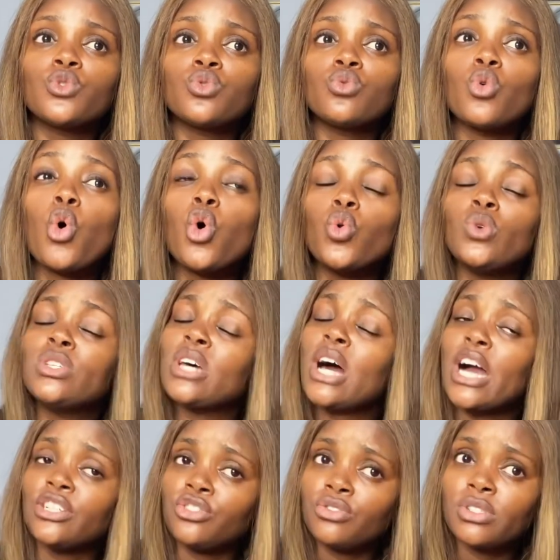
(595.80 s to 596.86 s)
always
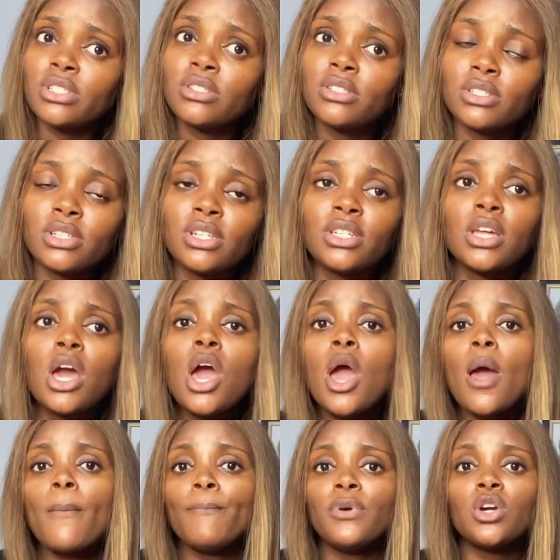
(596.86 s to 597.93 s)
hydrate the skin,
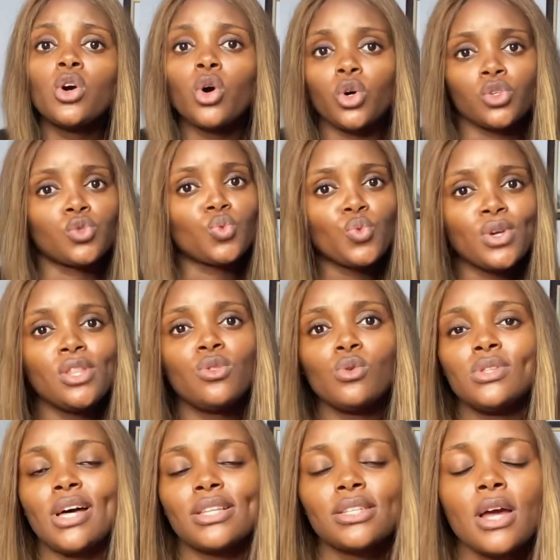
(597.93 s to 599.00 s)
because we know
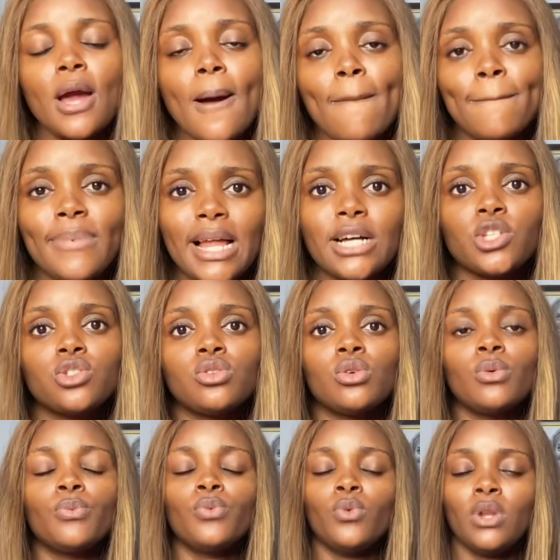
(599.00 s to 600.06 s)
that black
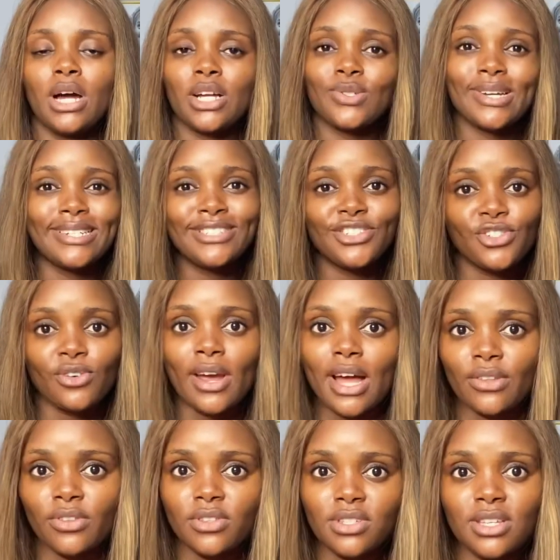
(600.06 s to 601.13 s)
soap will actually dry out
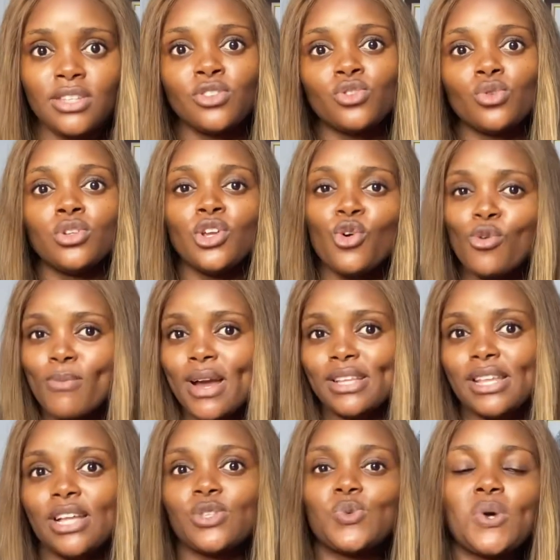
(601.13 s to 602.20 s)
the skin. So the
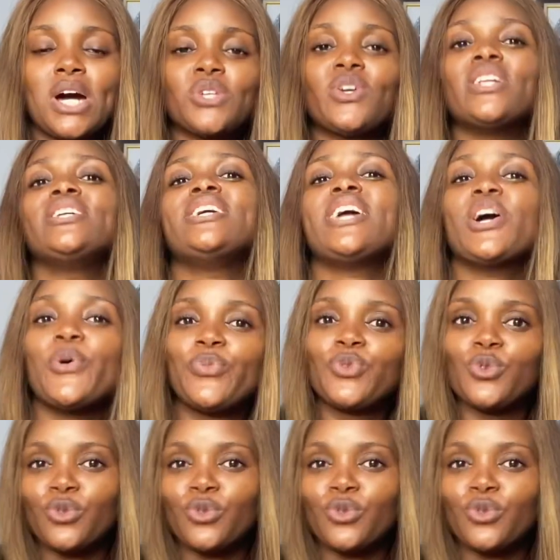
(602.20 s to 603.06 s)
humectants will actually help to